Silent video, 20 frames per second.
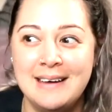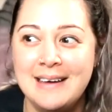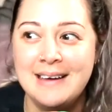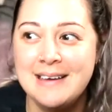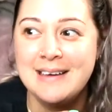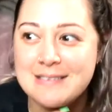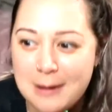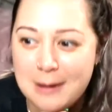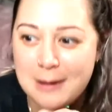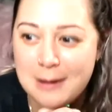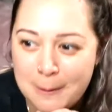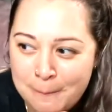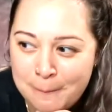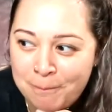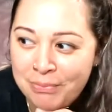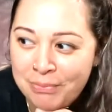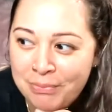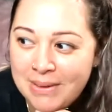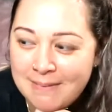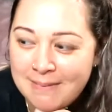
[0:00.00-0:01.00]
So
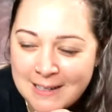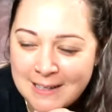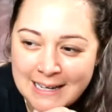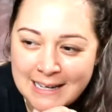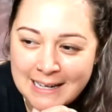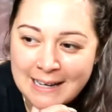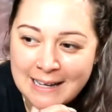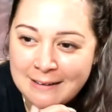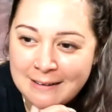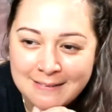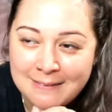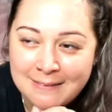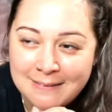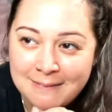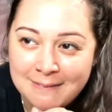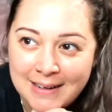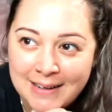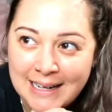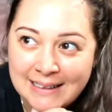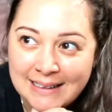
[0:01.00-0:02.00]
I don't know
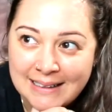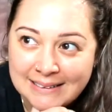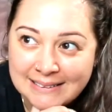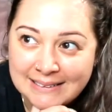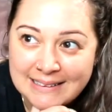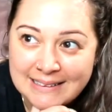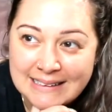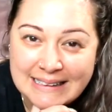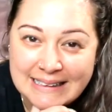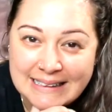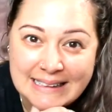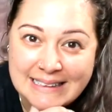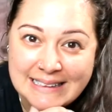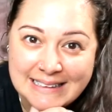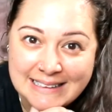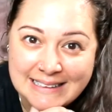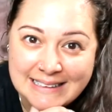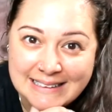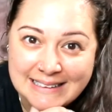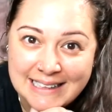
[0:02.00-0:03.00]
why. That's
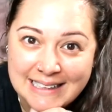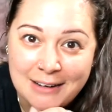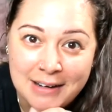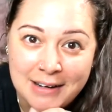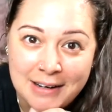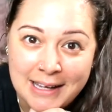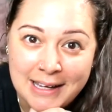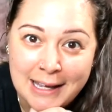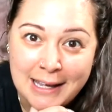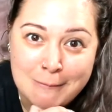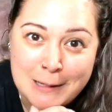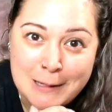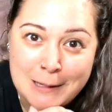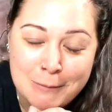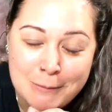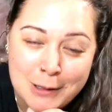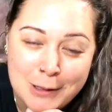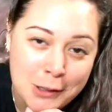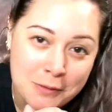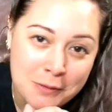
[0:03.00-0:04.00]
just how I am. Let
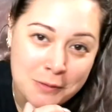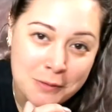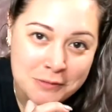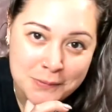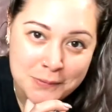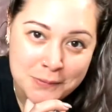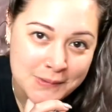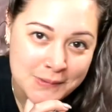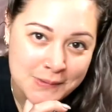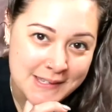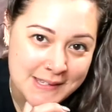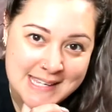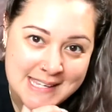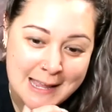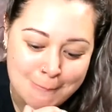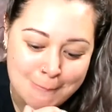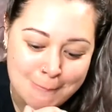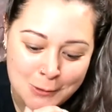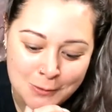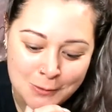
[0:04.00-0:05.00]
me know if you're the
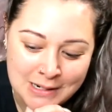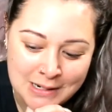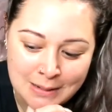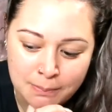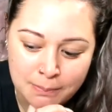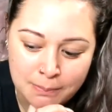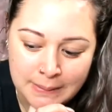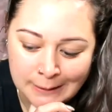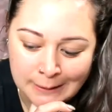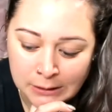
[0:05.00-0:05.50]
same or not. But